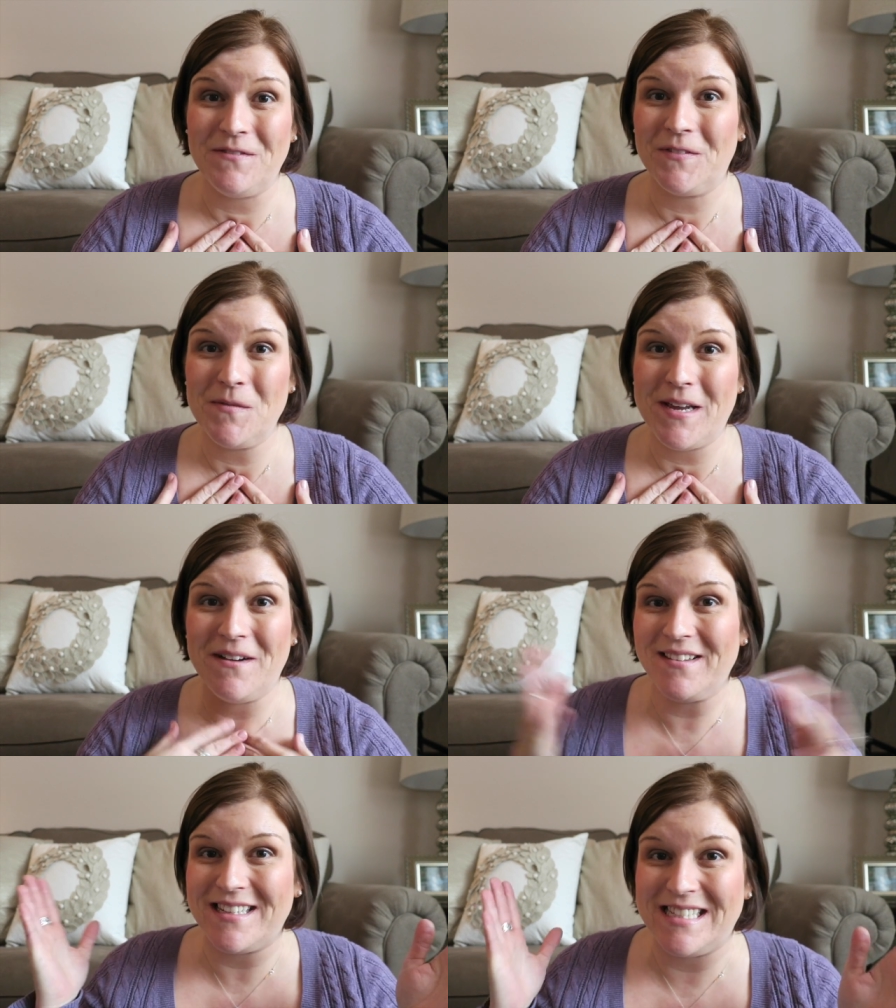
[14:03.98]
even for
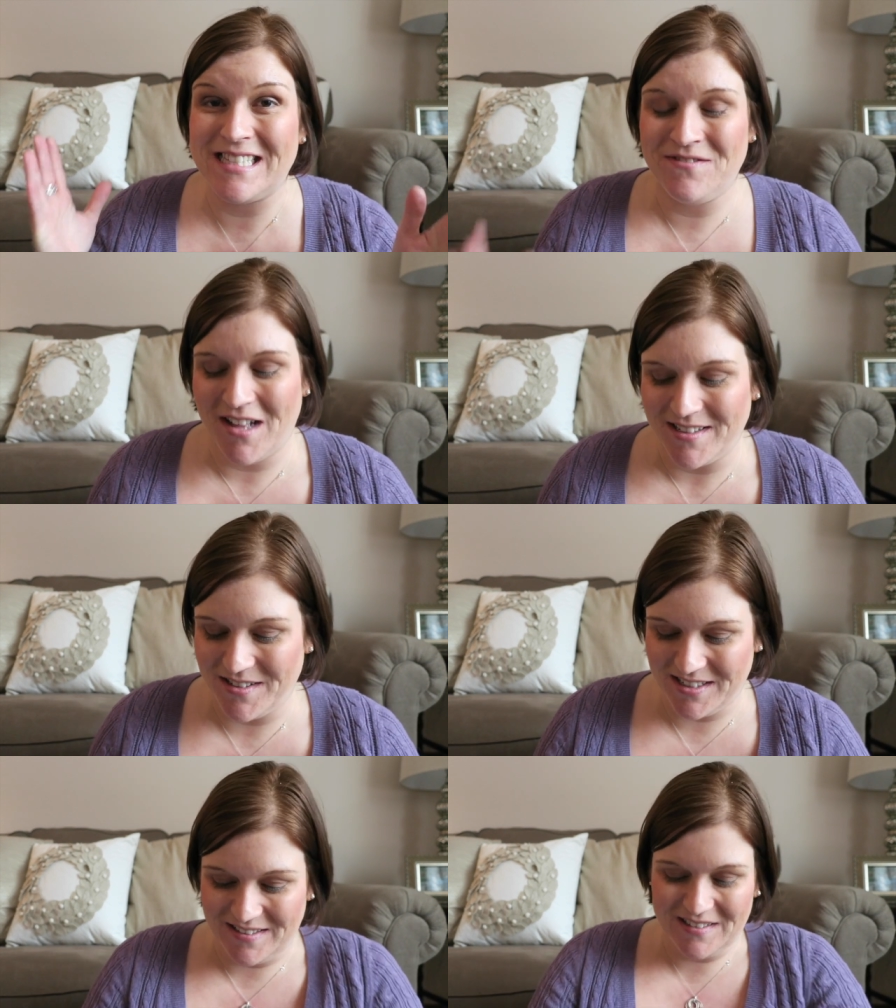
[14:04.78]
me, what the Disney
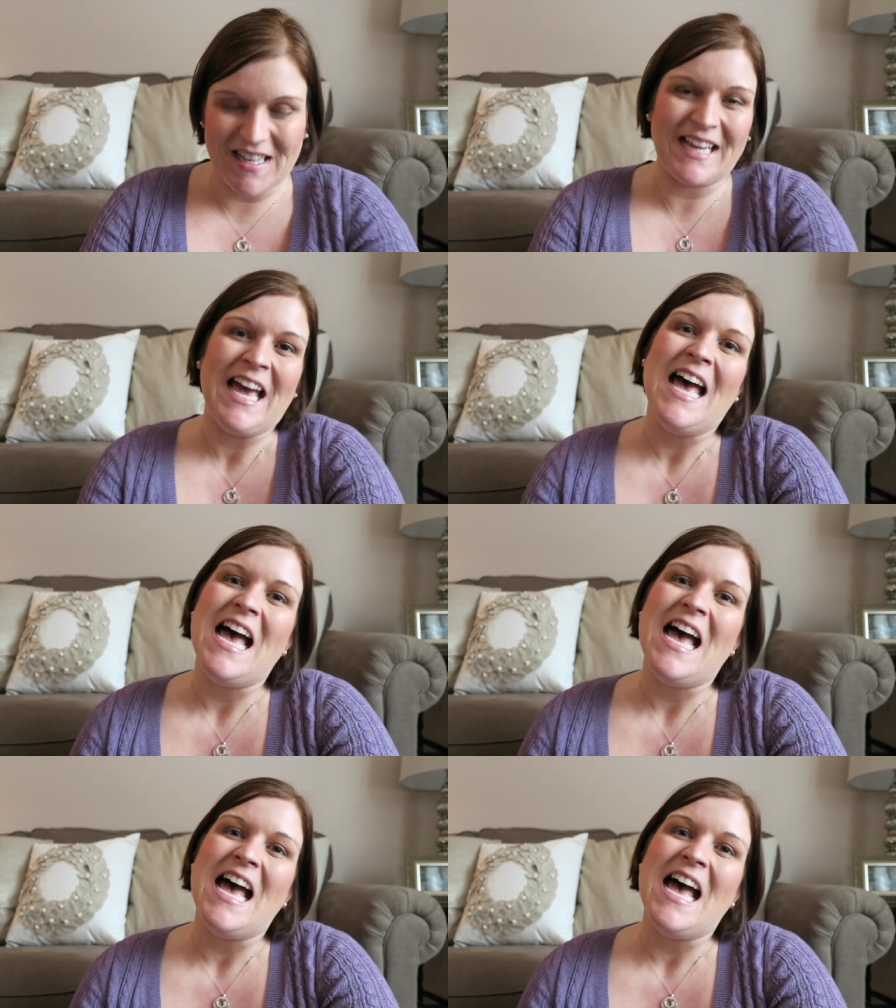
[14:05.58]
vlogs are gonna look like.